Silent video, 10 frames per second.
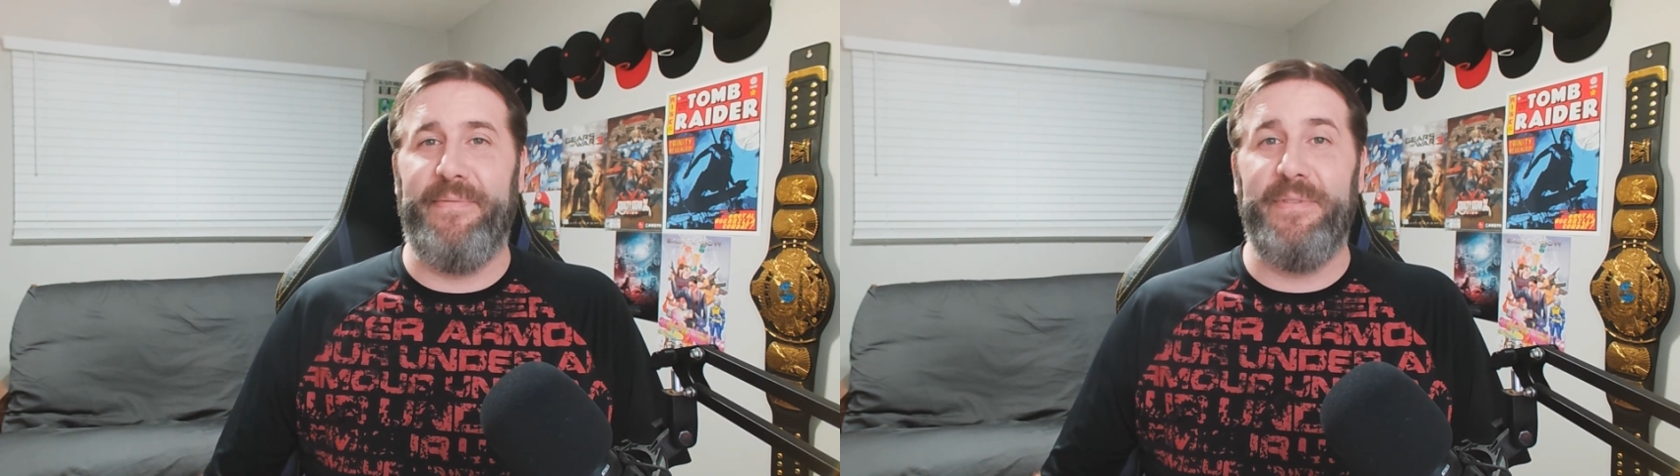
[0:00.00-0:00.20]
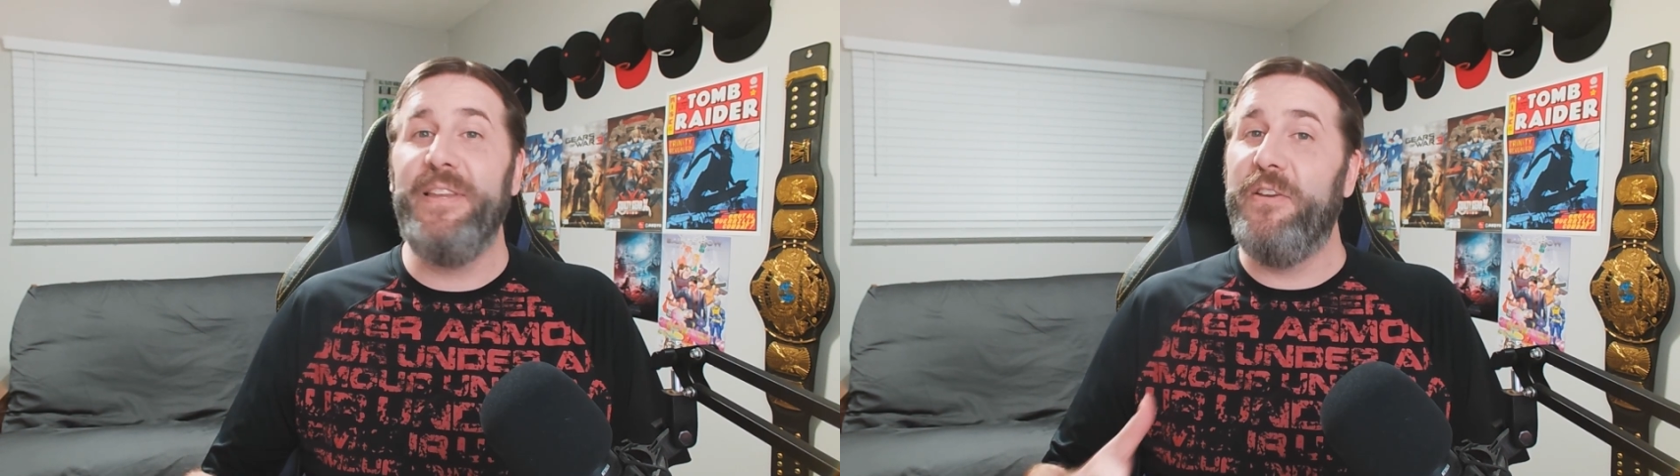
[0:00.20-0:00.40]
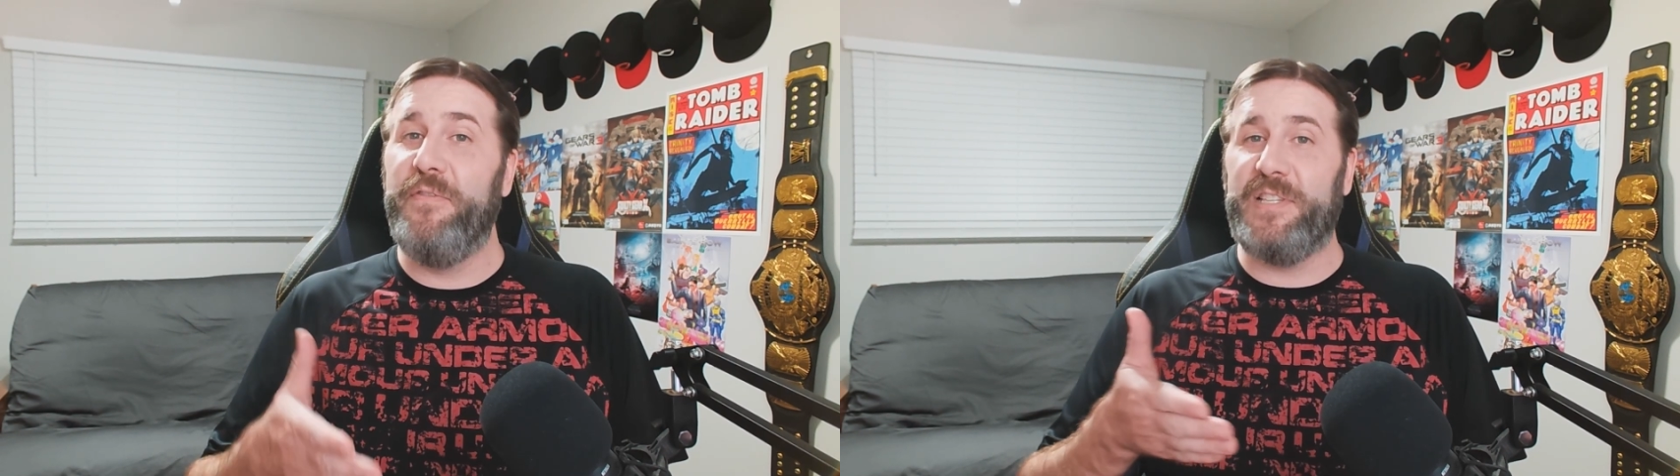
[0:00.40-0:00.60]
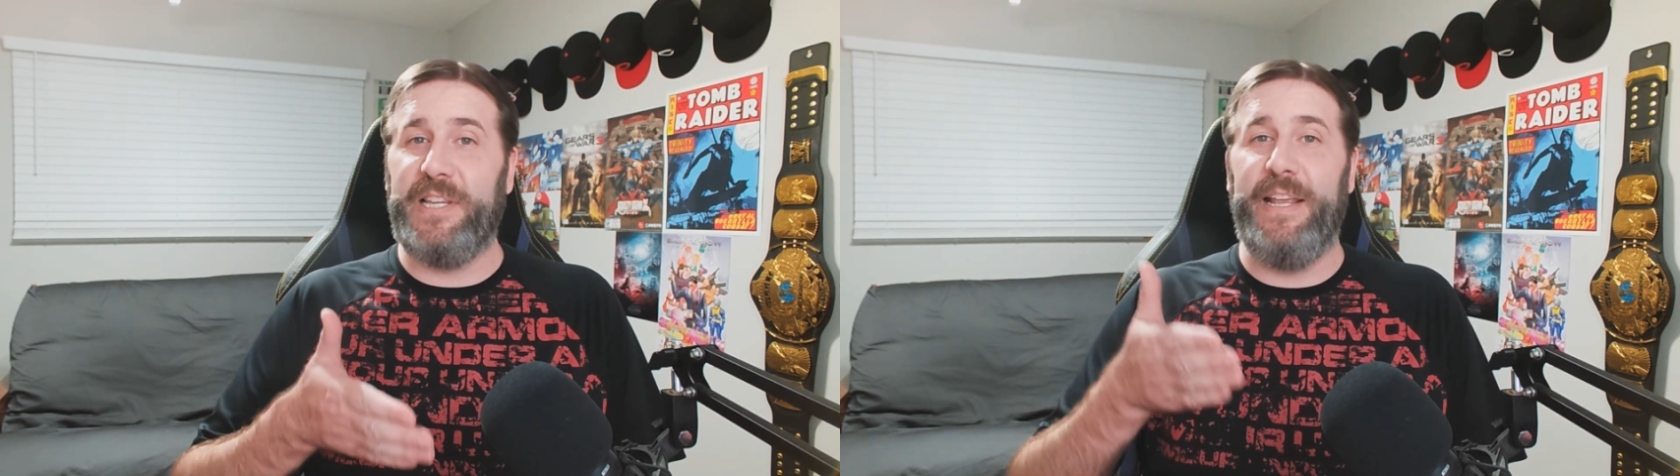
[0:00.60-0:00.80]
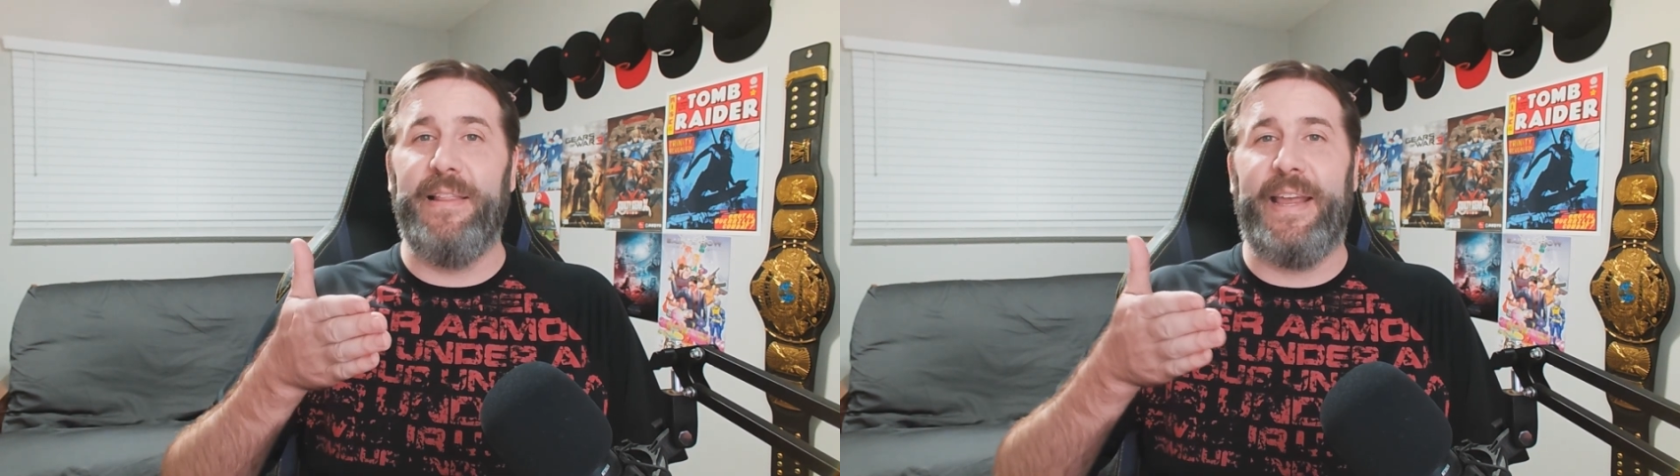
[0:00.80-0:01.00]
and you've
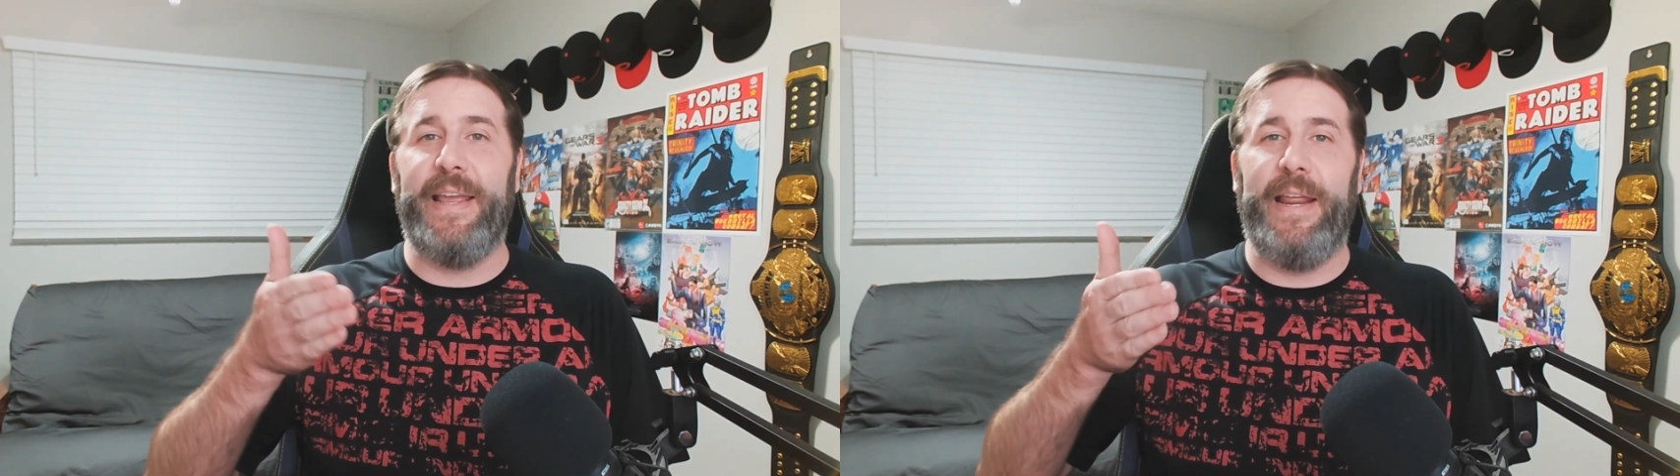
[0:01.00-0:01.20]
seen like an